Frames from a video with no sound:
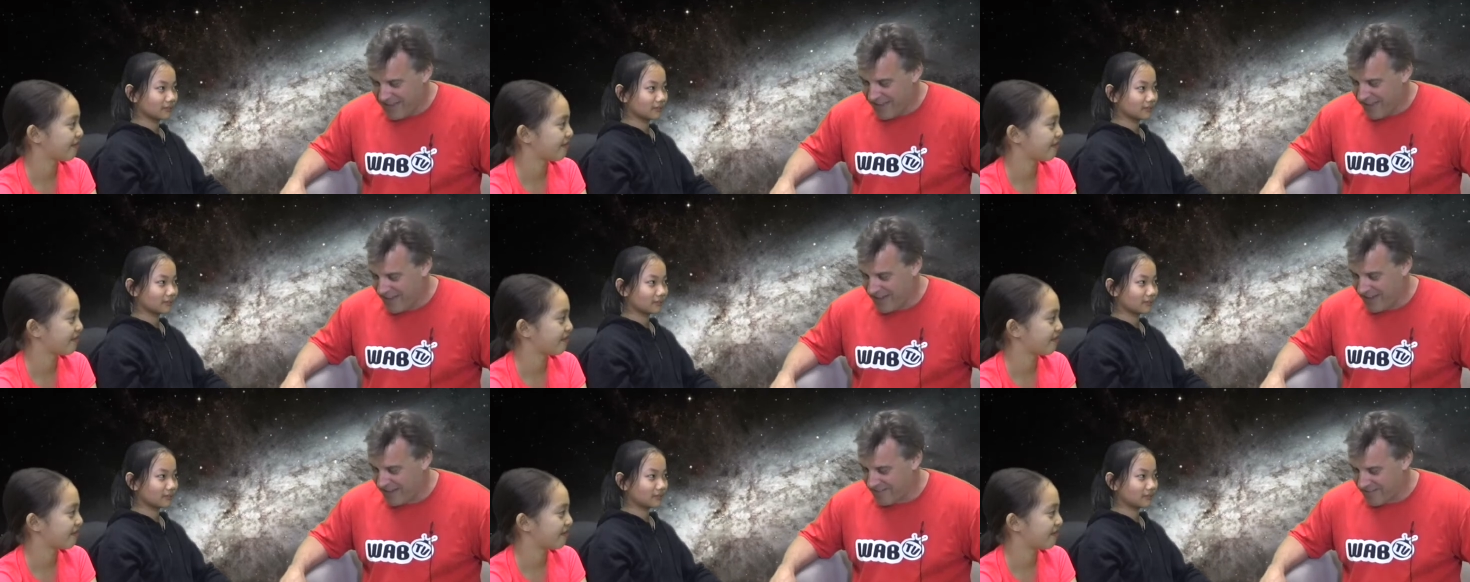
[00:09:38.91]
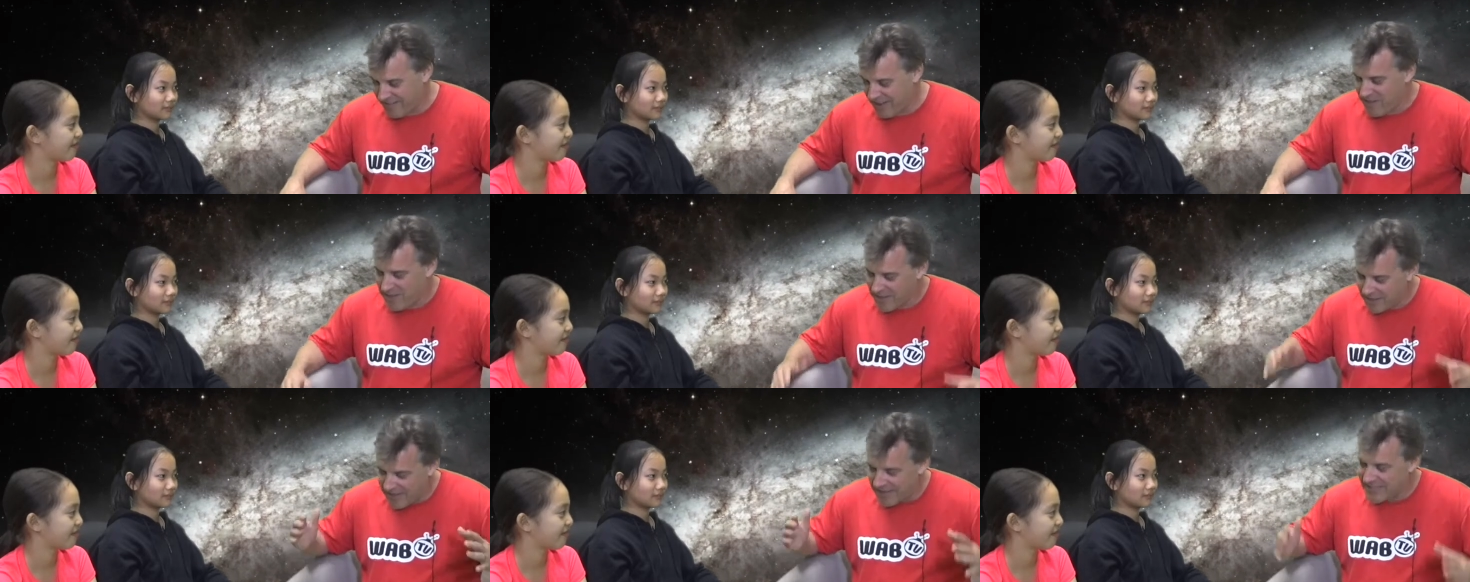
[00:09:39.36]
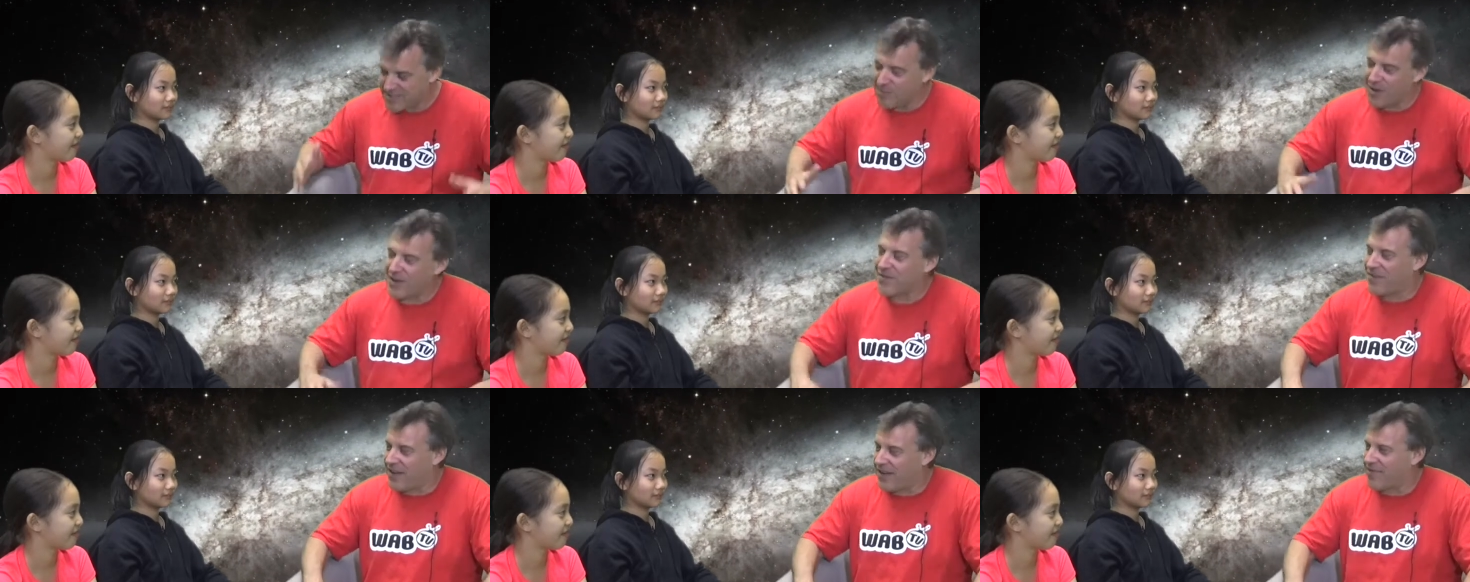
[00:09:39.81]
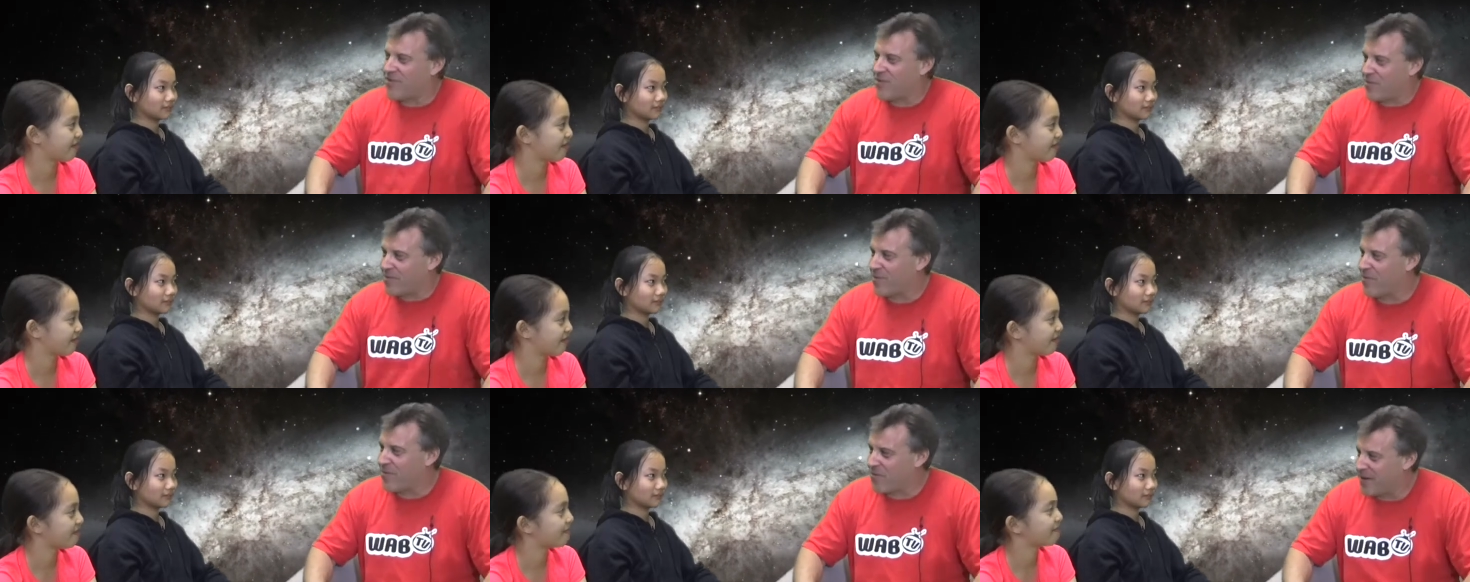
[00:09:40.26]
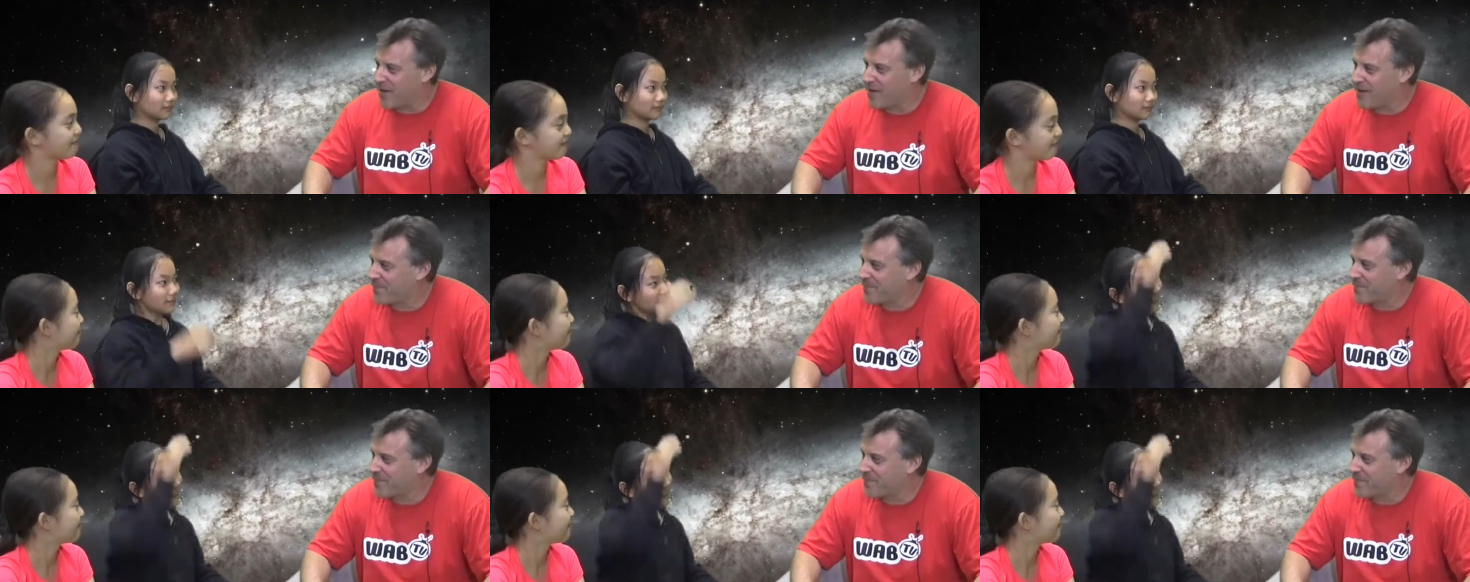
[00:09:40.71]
Speaker 1: and I think that's my favorite memory. Me